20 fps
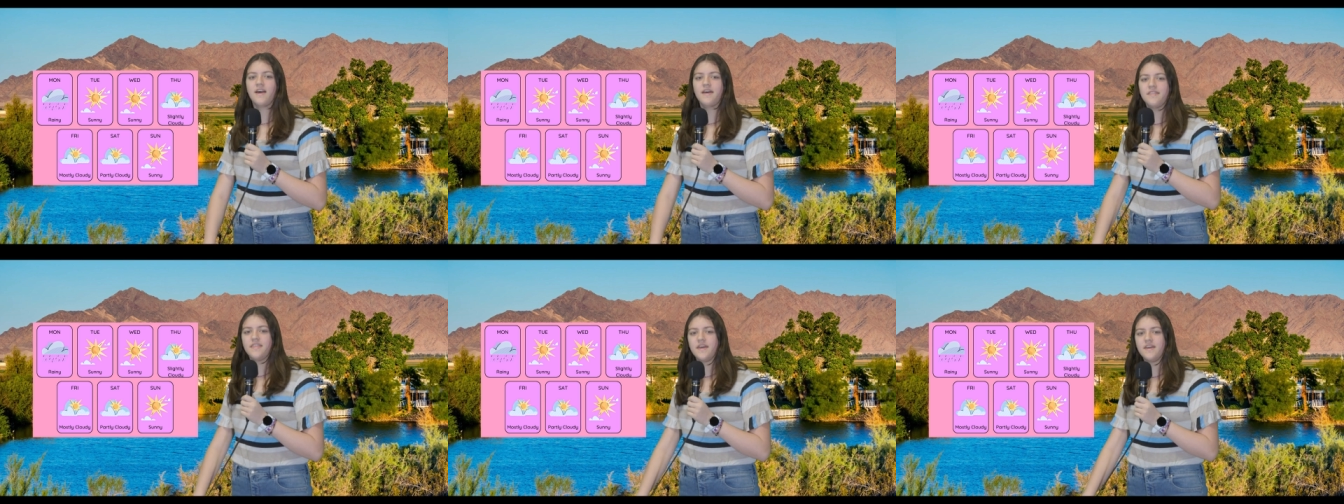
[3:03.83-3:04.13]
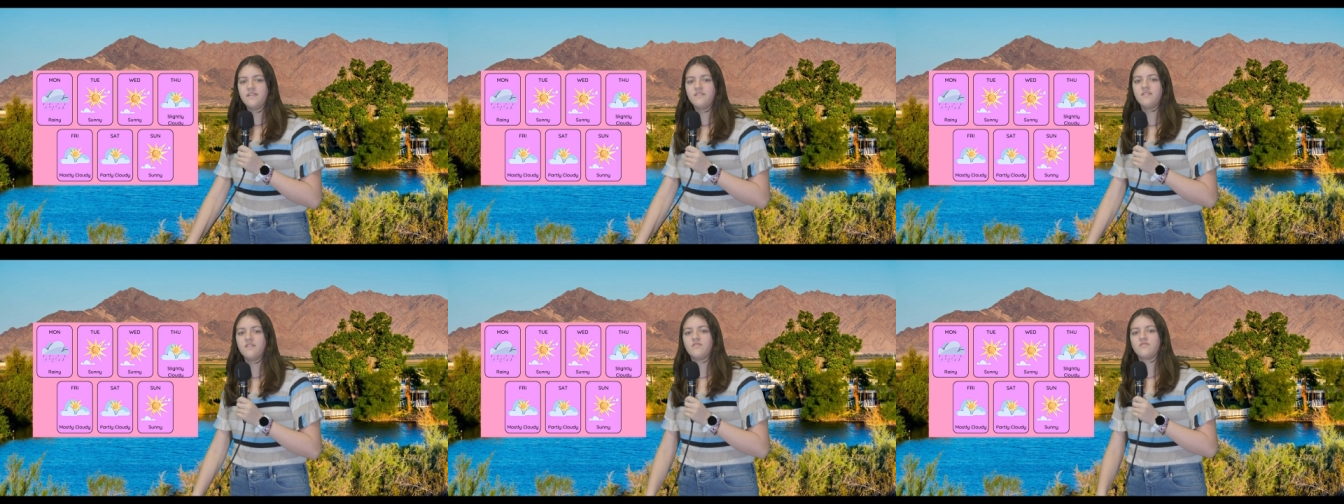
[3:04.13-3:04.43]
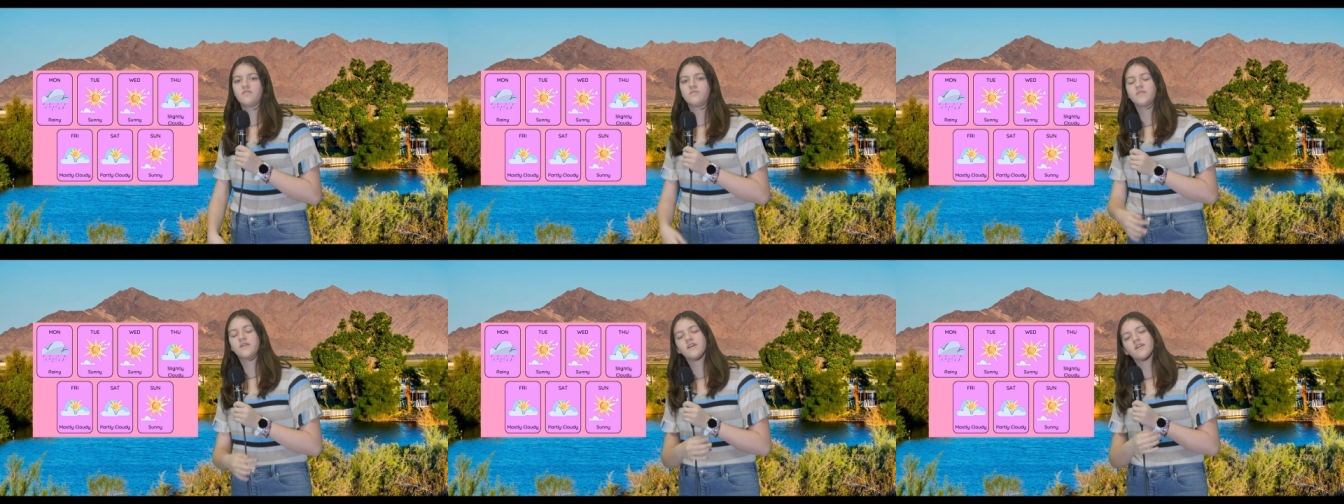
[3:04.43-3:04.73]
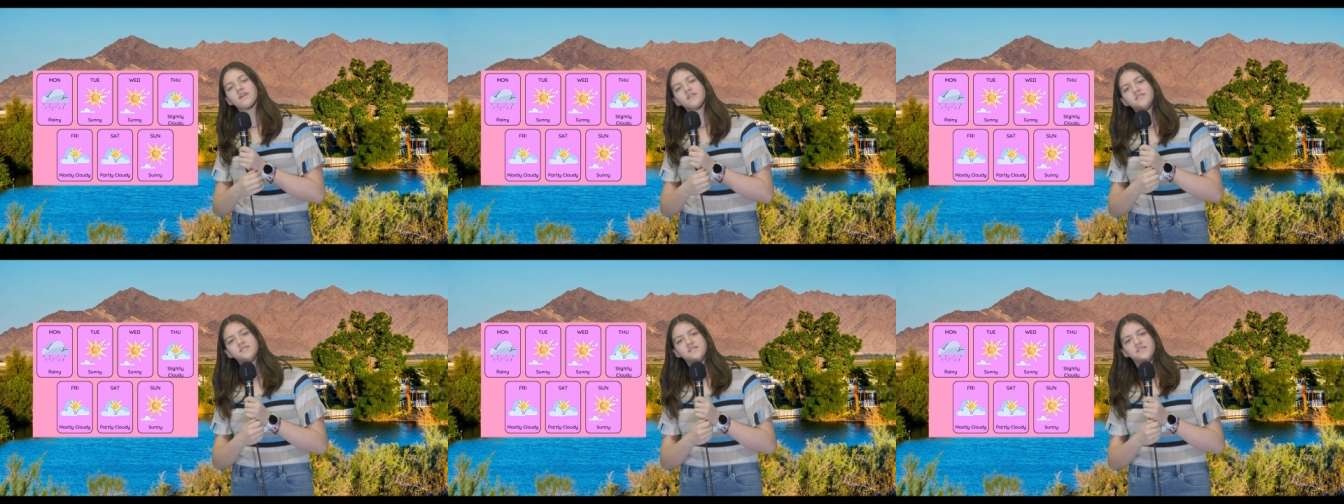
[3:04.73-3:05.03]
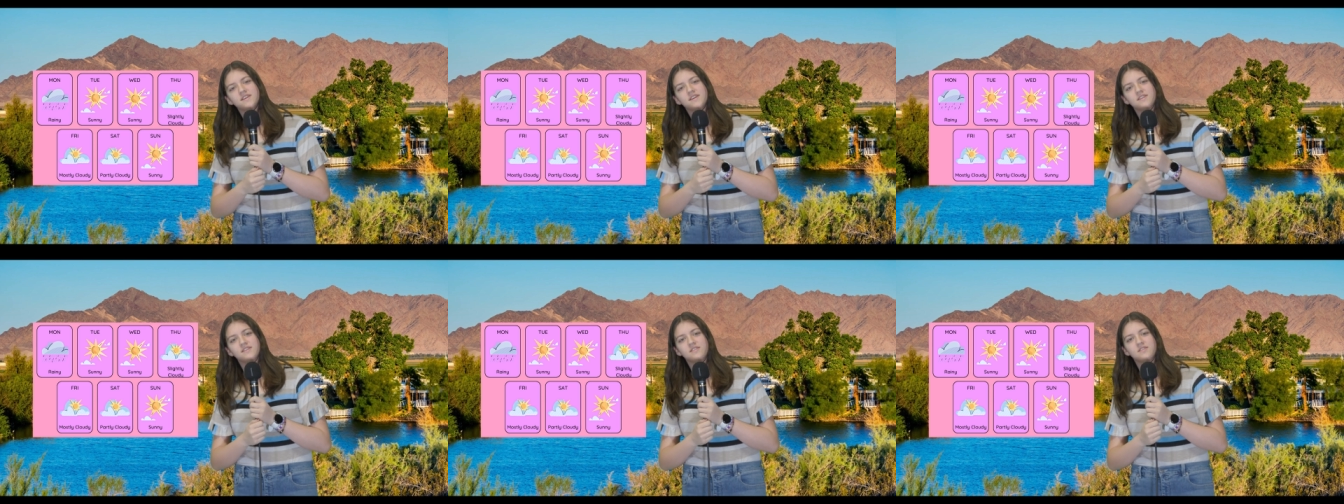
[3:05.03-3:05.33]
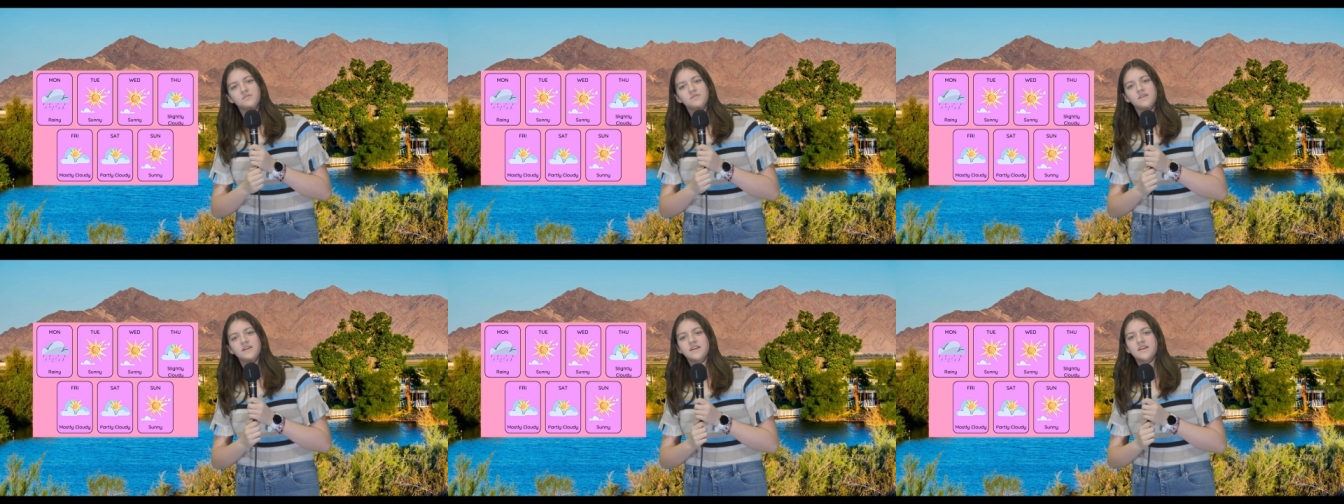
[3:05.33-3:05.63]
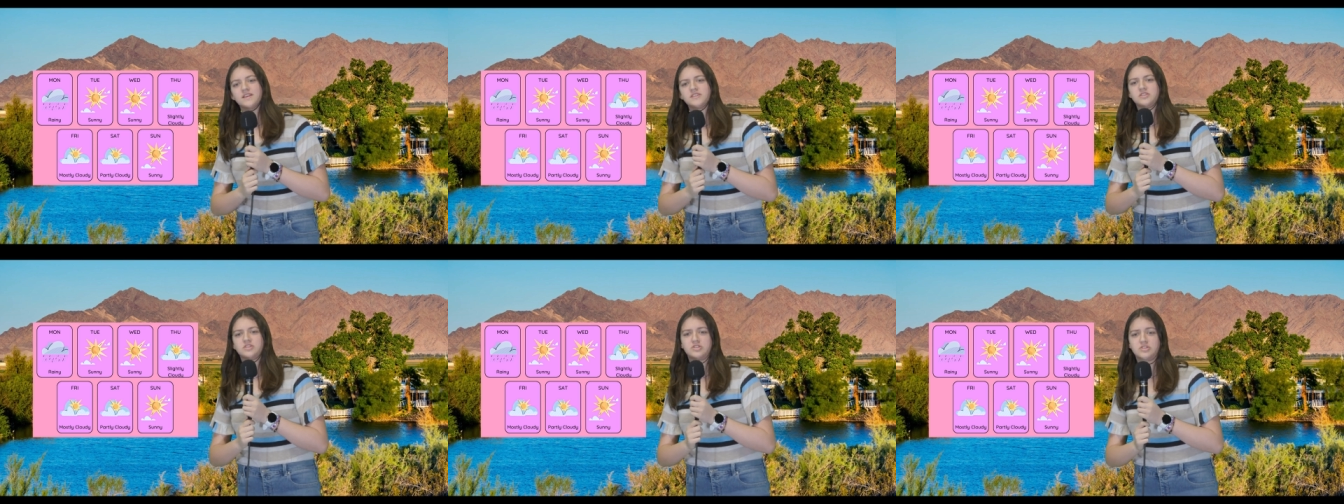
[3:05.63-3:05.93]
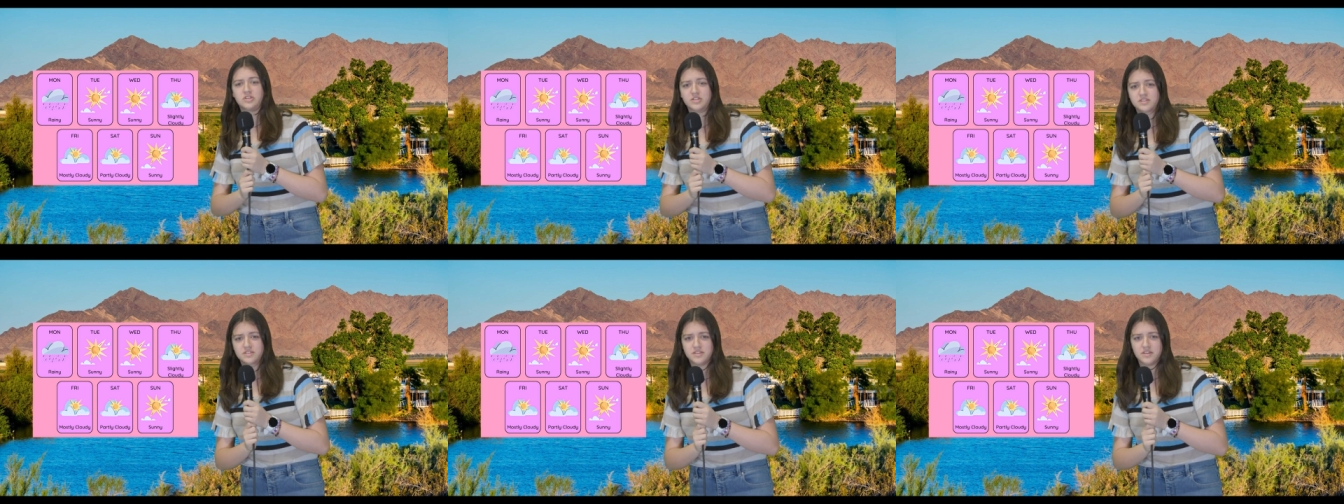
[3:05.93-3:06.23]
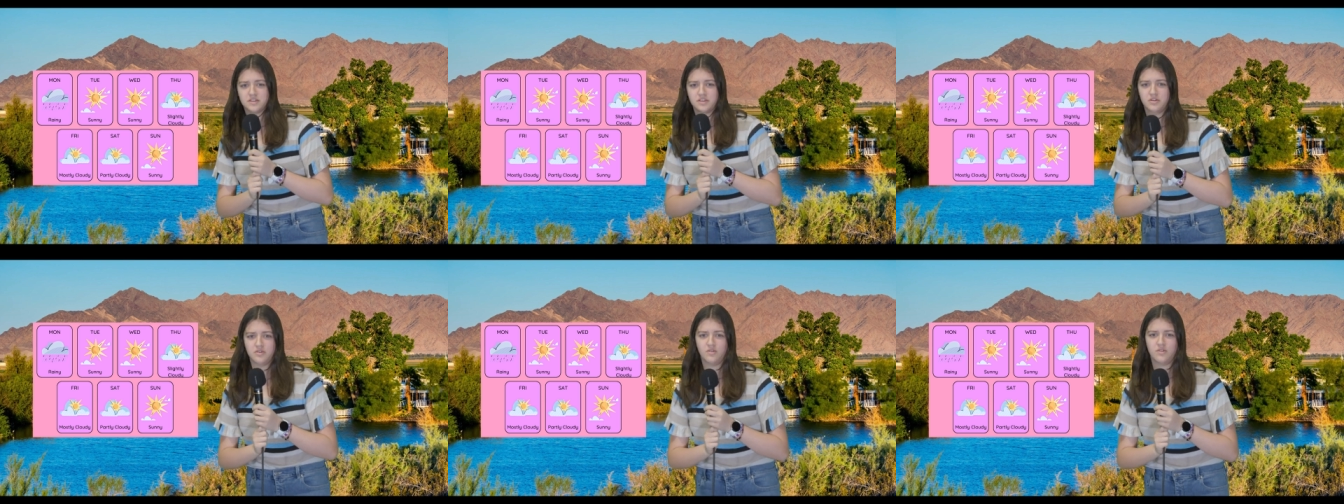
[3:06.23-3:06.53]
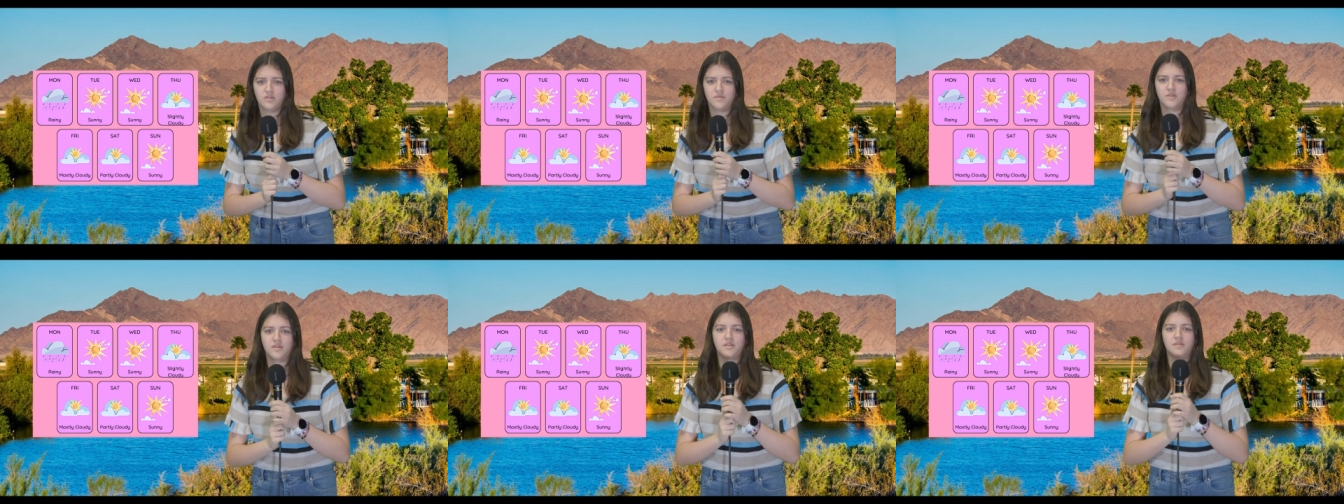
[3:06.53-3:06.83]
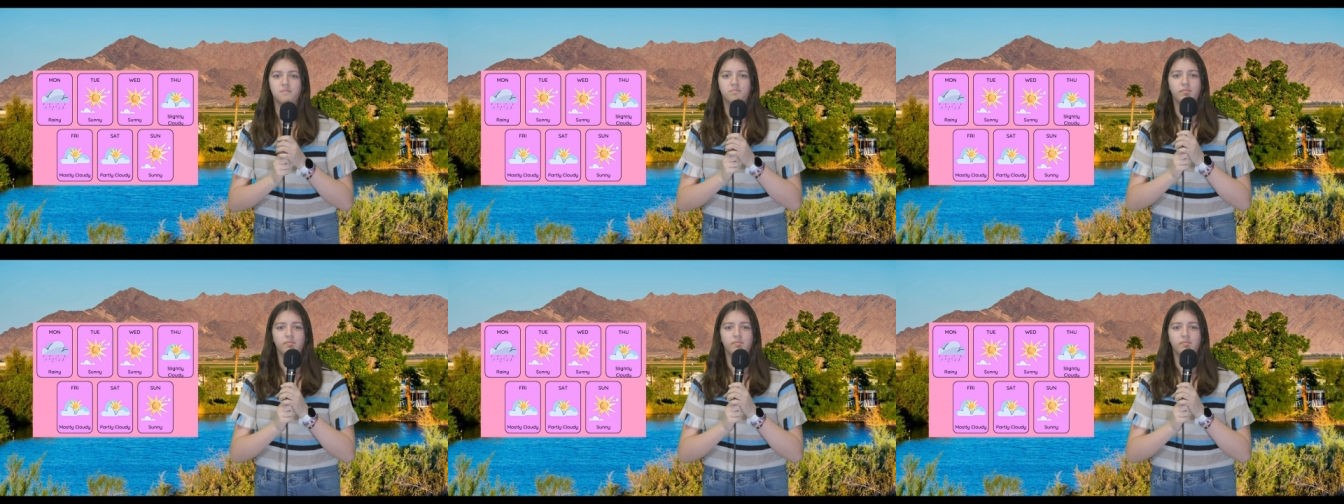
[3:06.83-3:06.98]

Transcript: Then, from there on to the end of the week, it's just getting warmer.